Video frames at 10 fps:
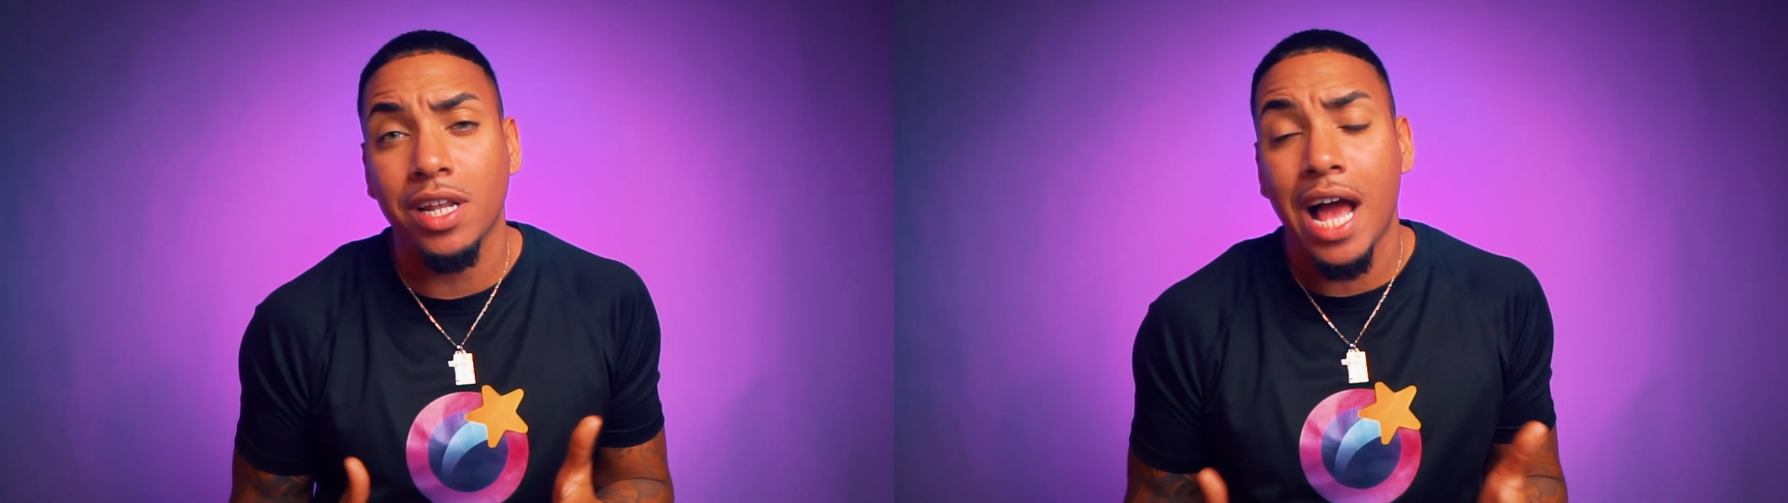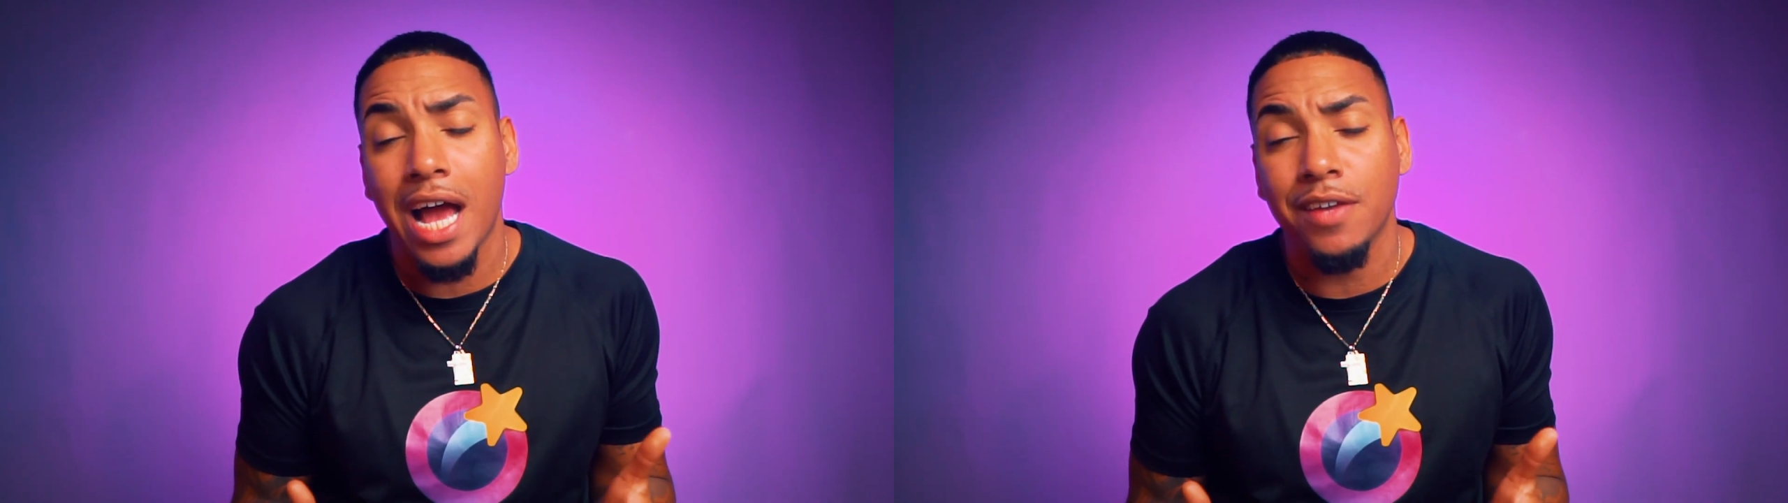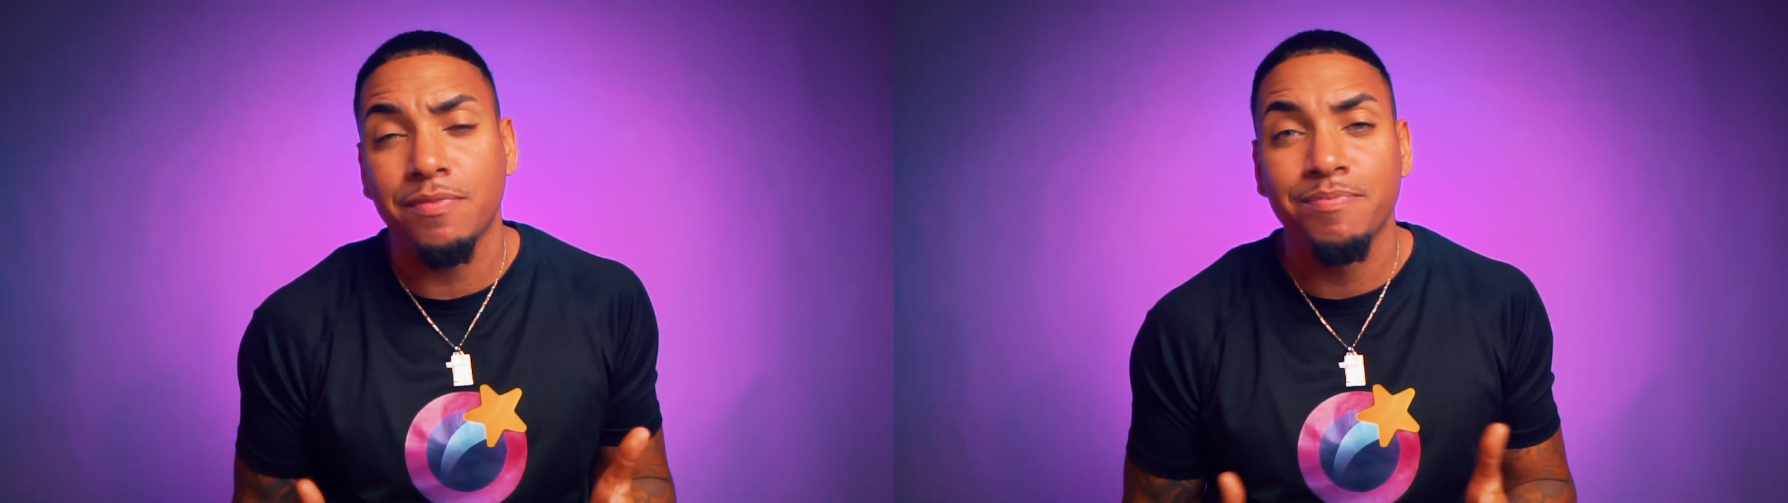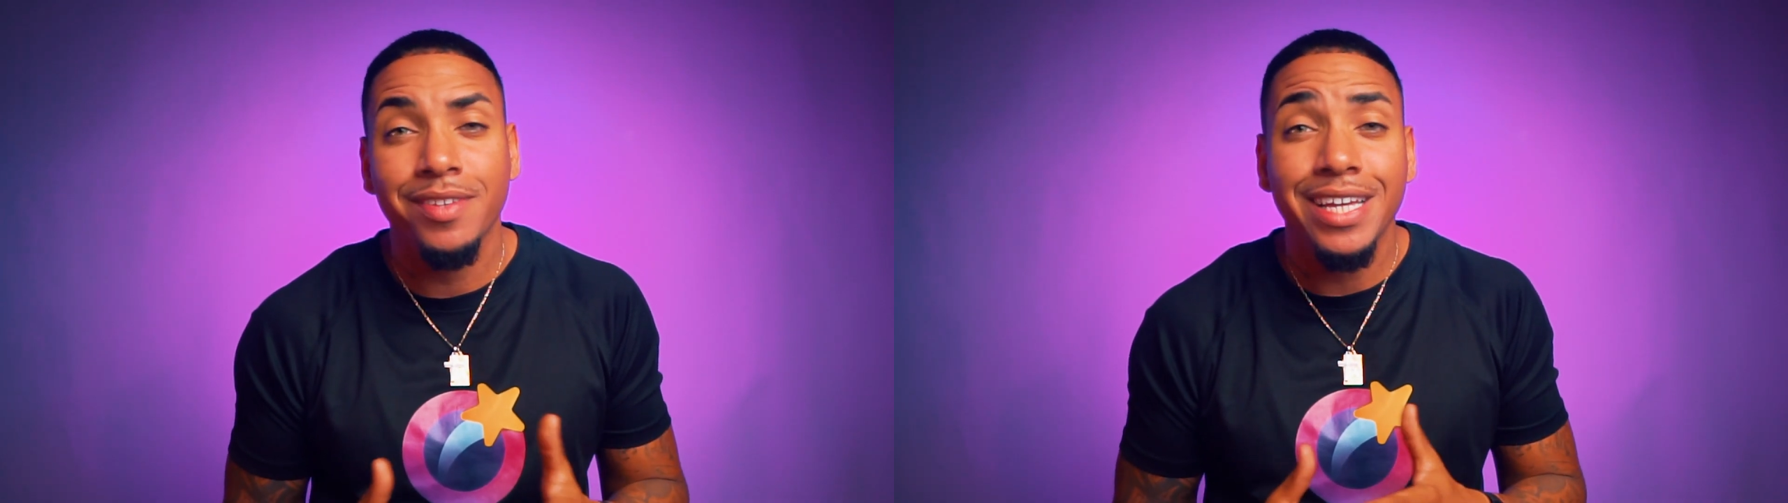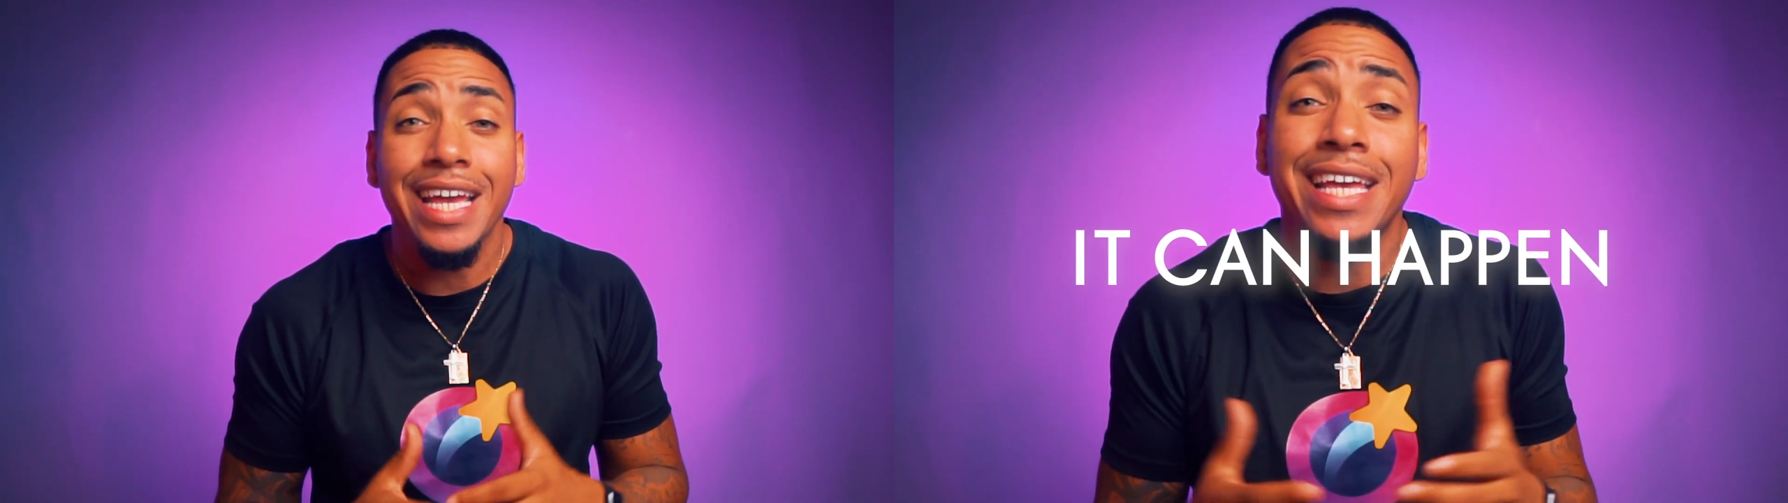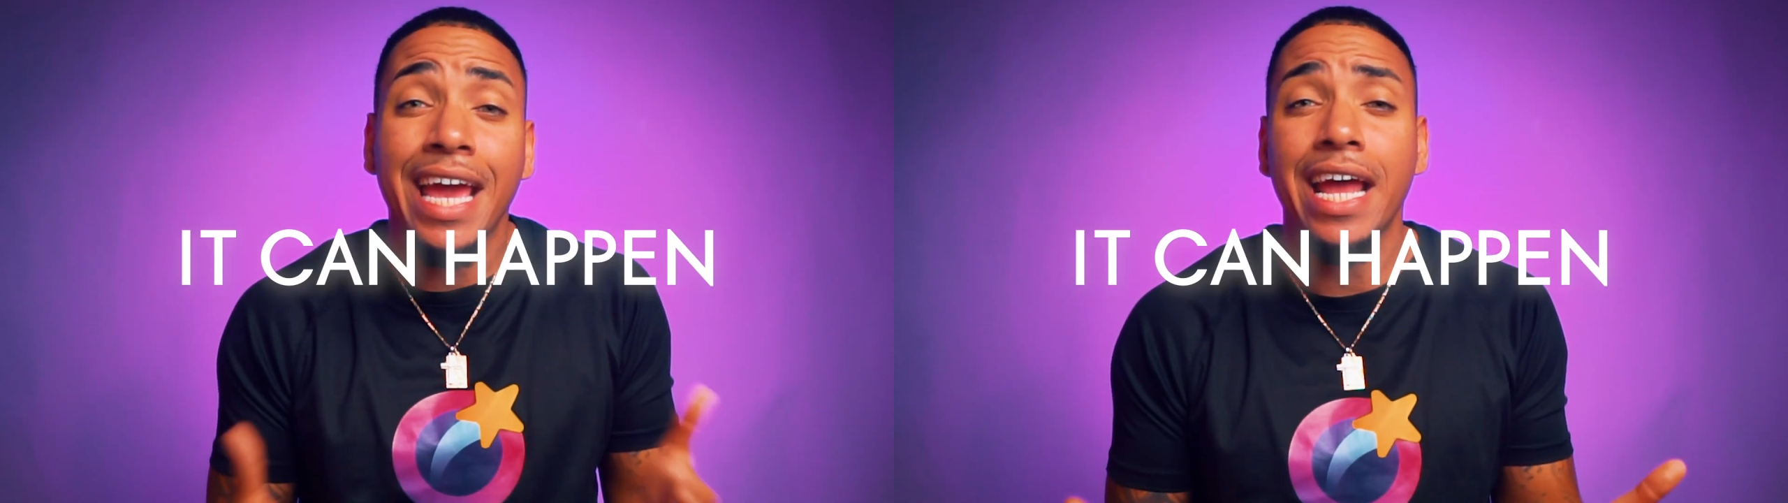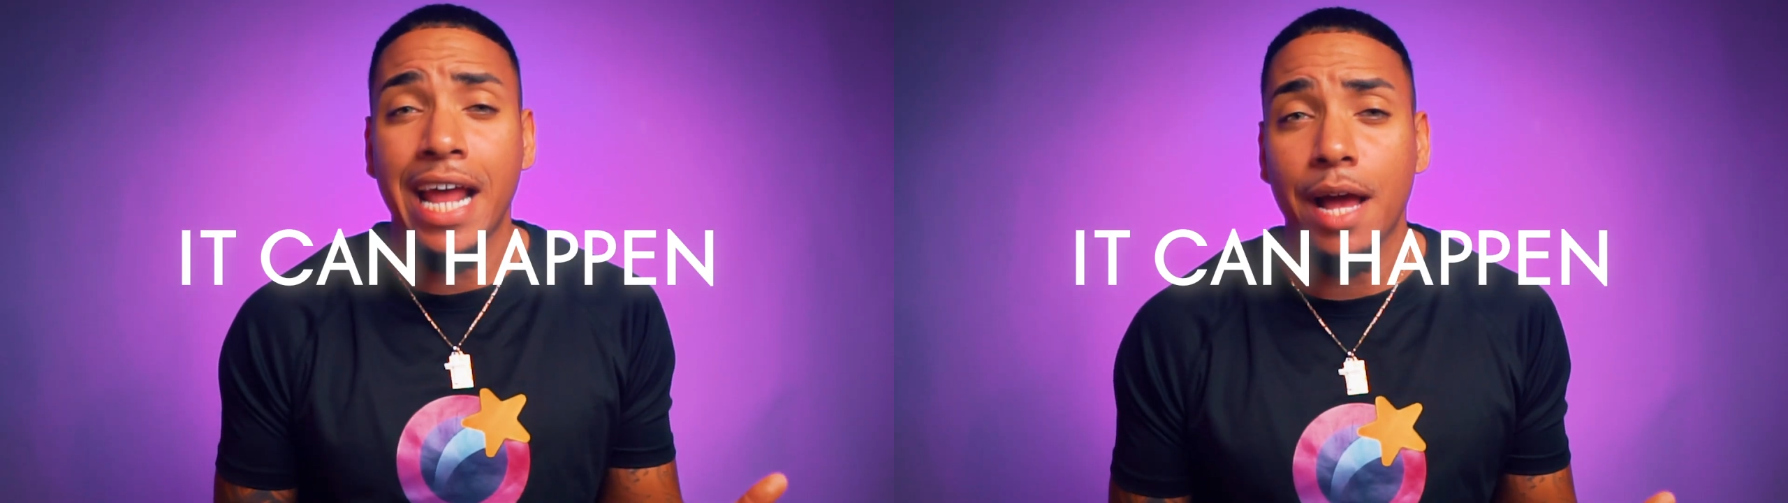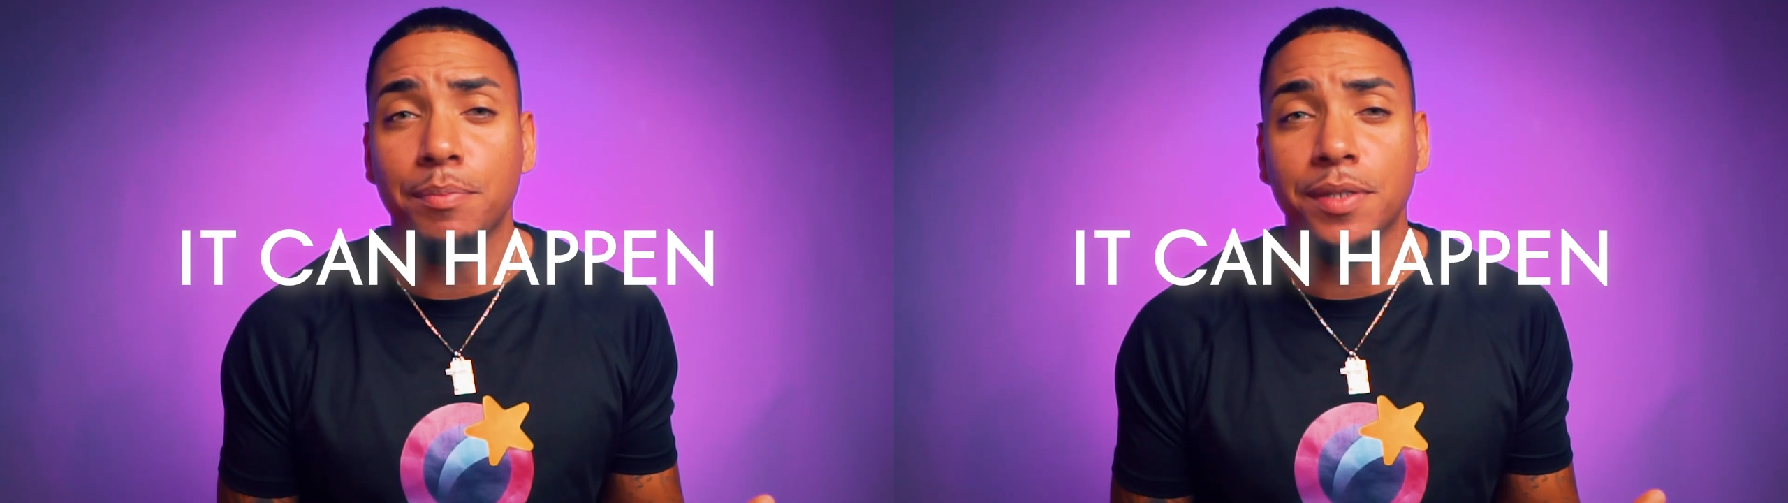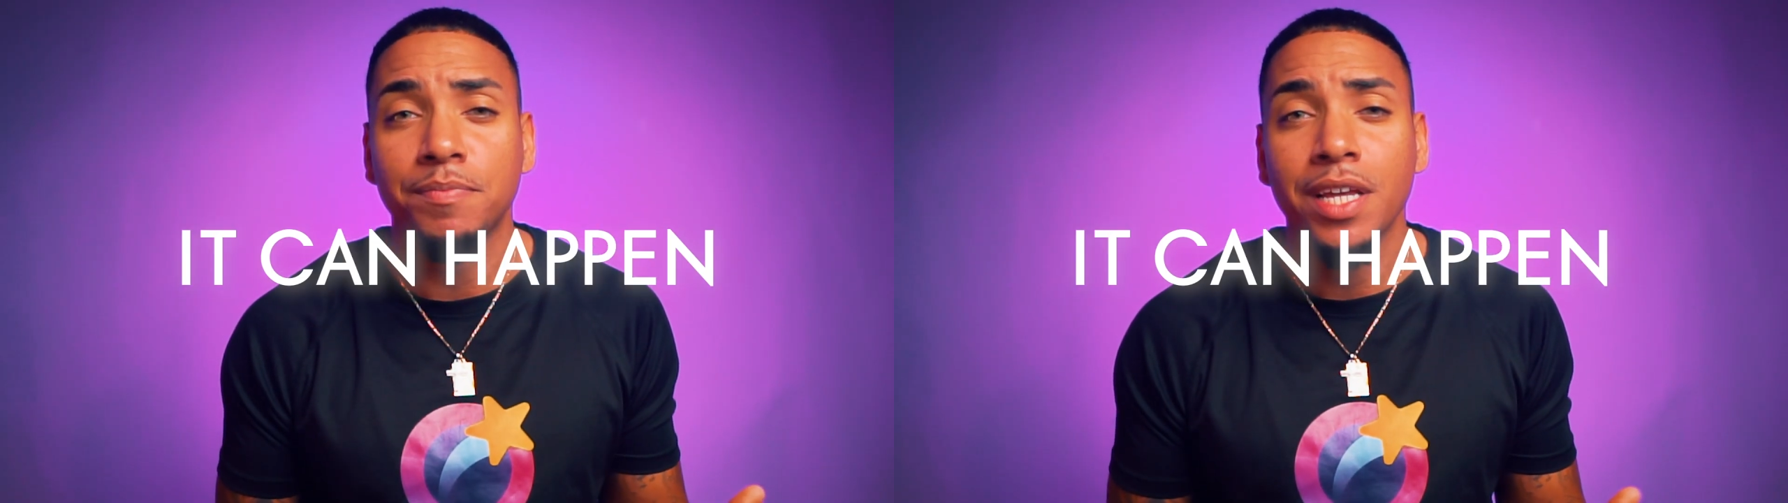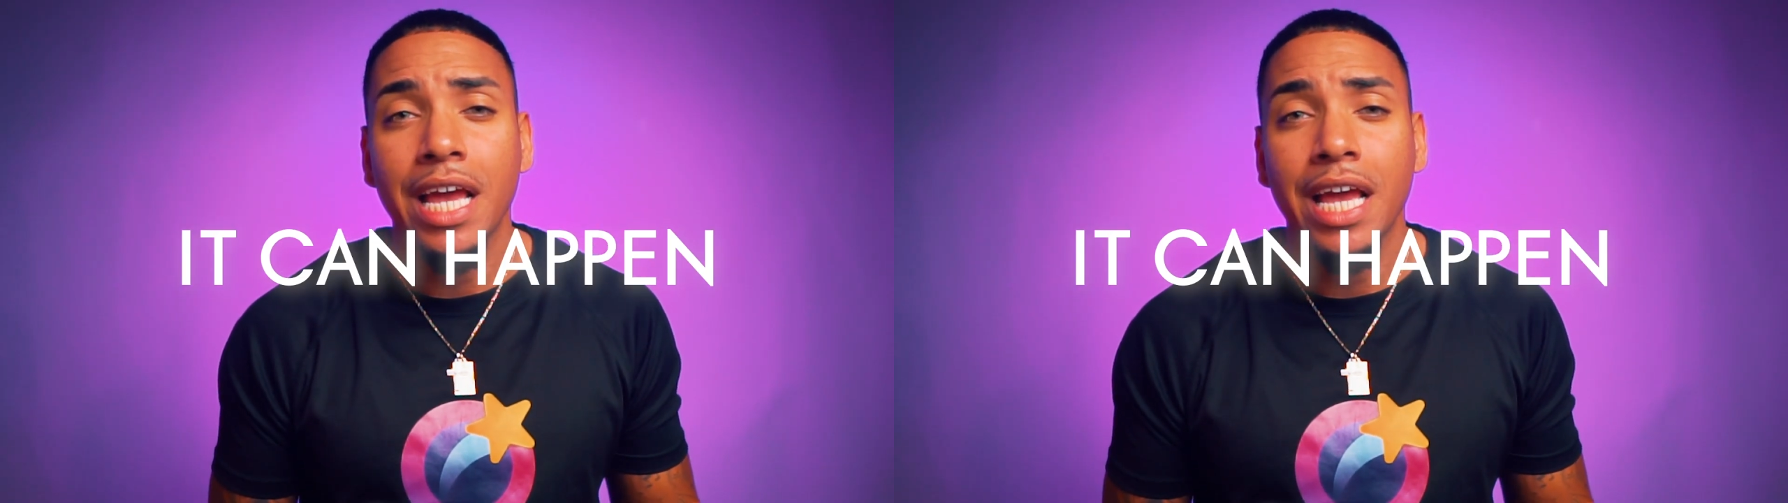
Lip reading: live, it can happen.